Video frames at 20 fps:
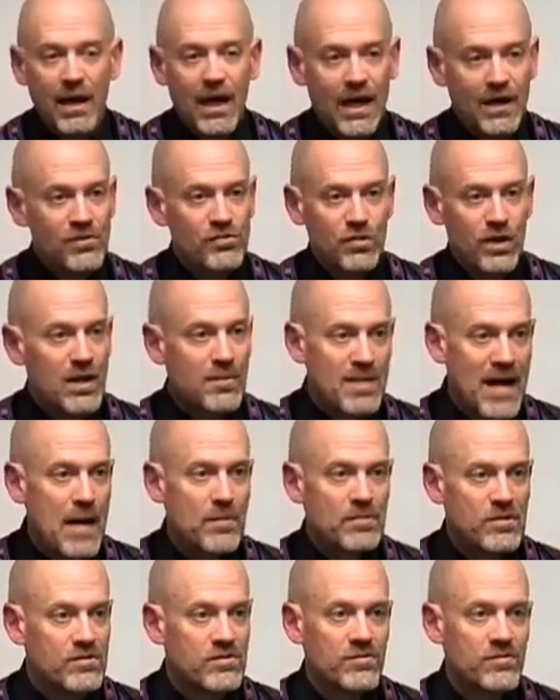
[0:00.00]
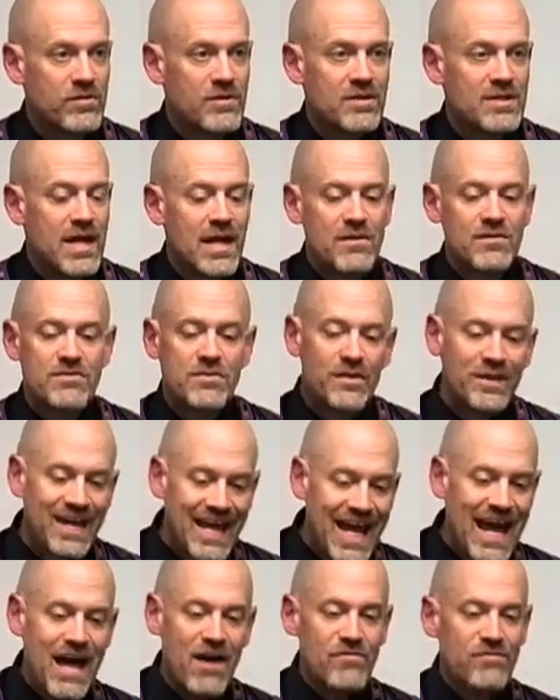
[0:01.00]
and doing baptism for the dead so that
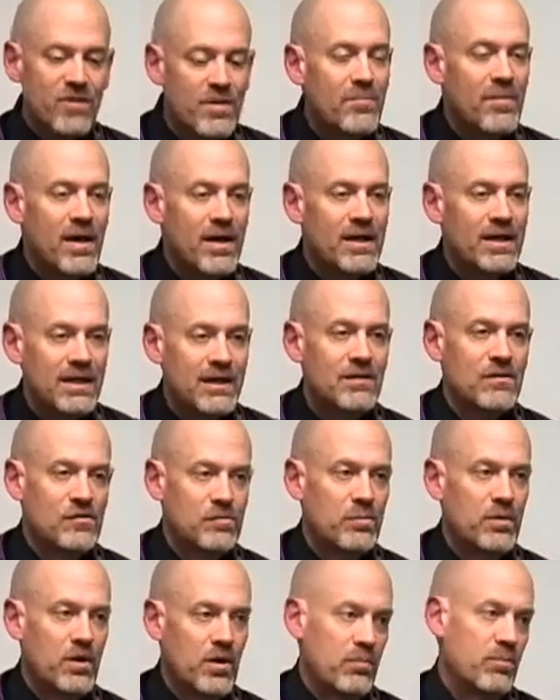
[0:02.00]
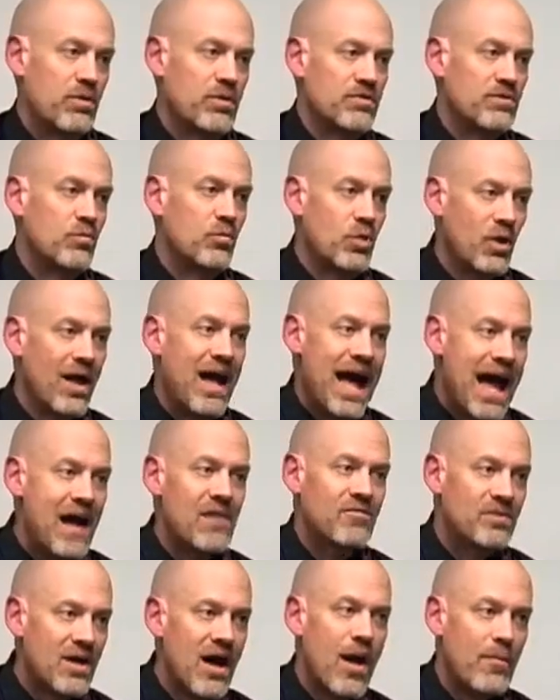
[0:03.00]
everybody in the spirit prison will
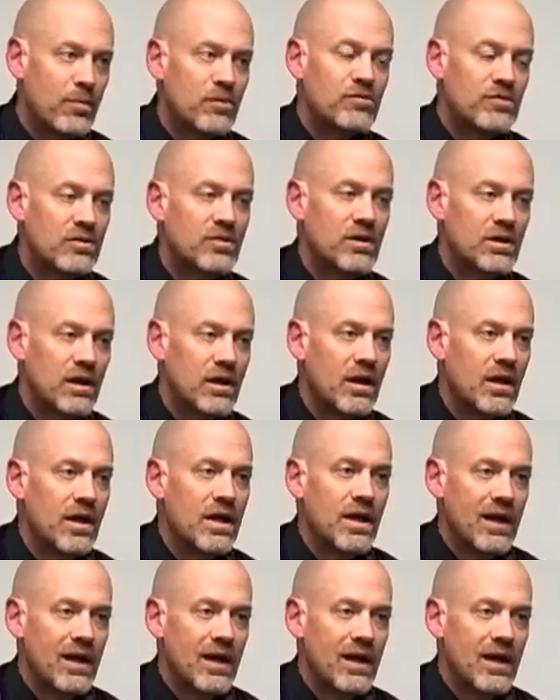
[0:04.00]
have the opportunity,